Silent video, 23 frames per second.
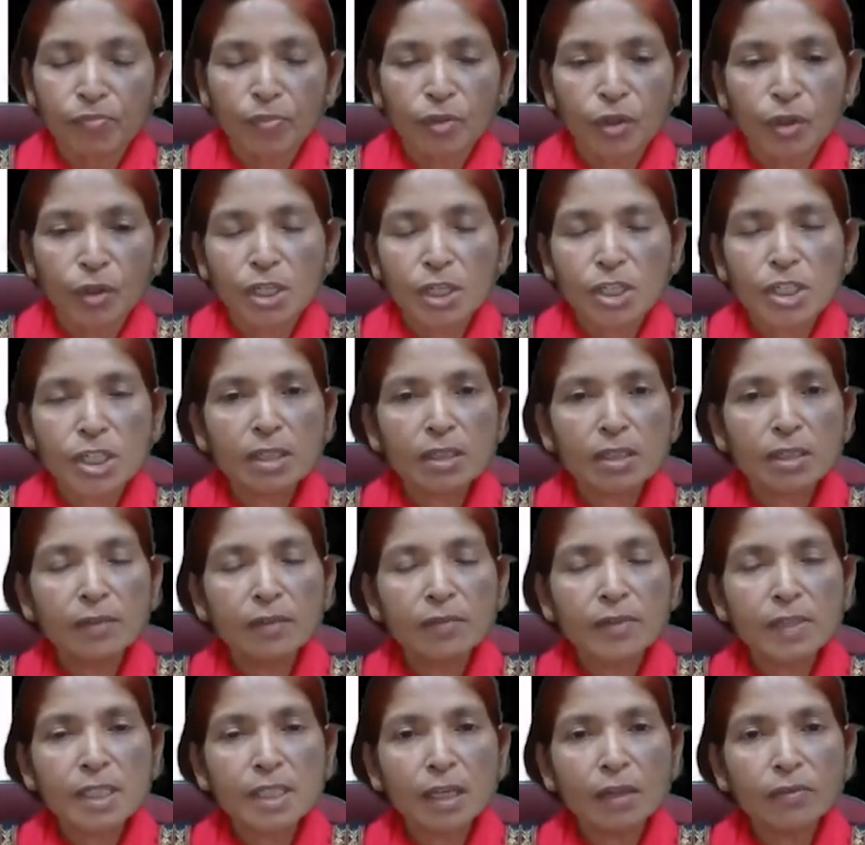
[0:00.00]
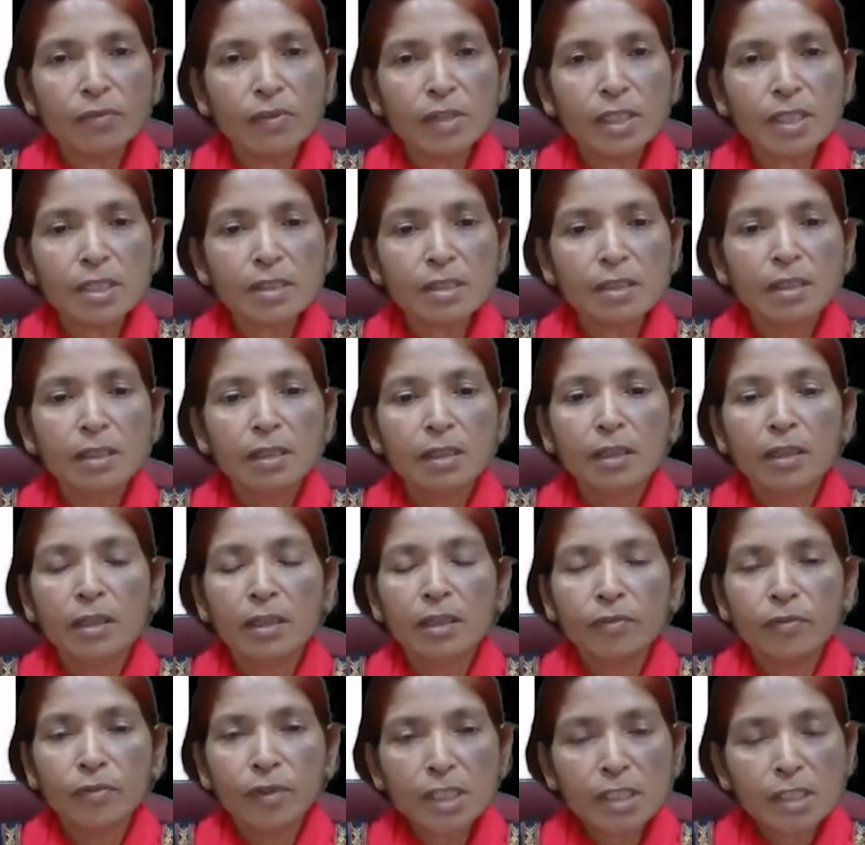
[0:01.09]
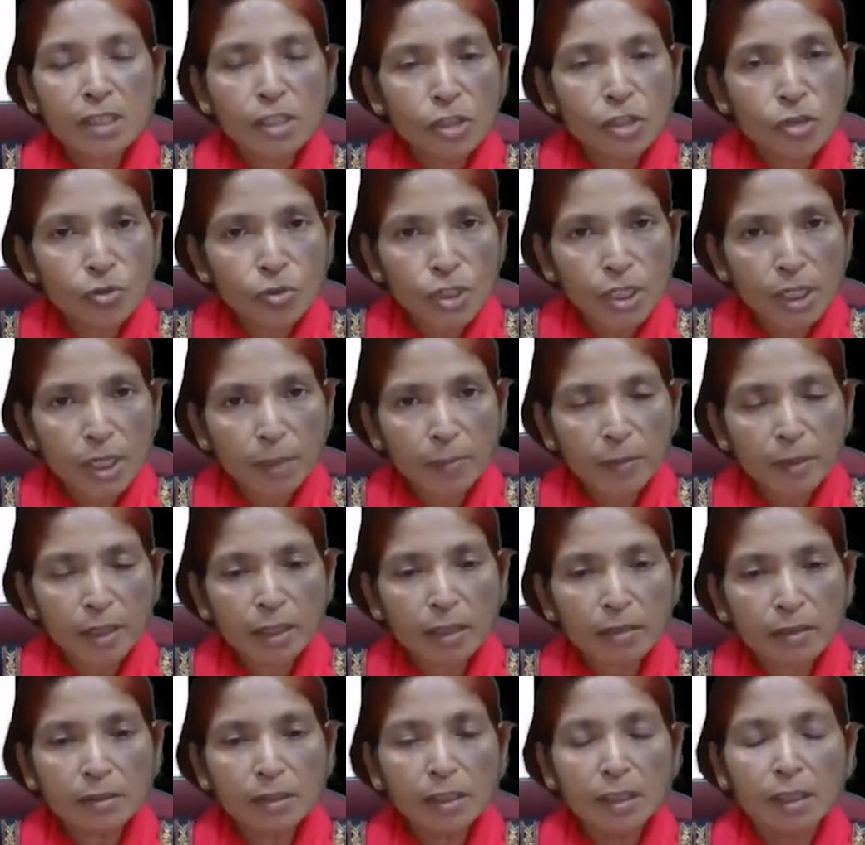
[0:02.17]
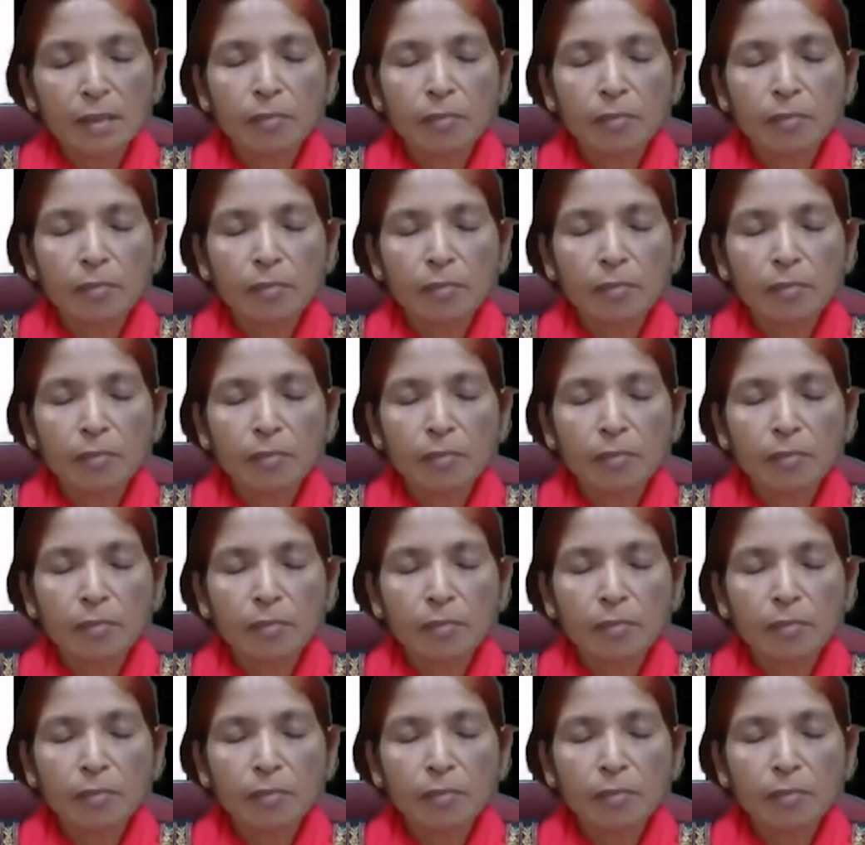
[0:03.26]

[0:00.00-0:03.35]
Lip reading: Production curve is always reverse U-shaped curve,